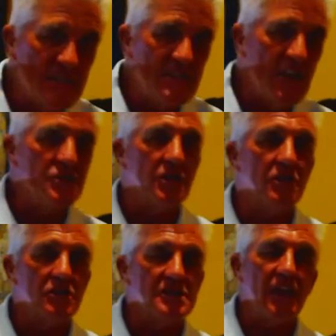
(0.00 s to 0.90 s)
decision
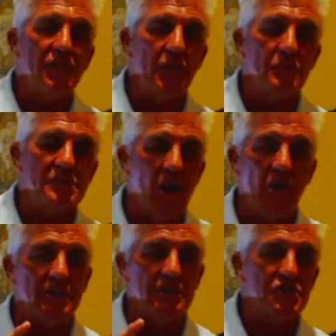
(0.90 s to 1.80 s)
because nothing was
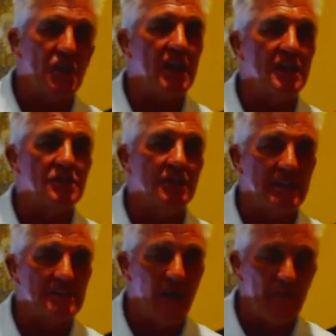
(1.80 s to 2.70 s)
going to change
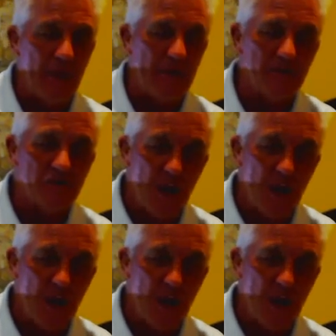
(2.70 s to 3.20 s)
unless I made a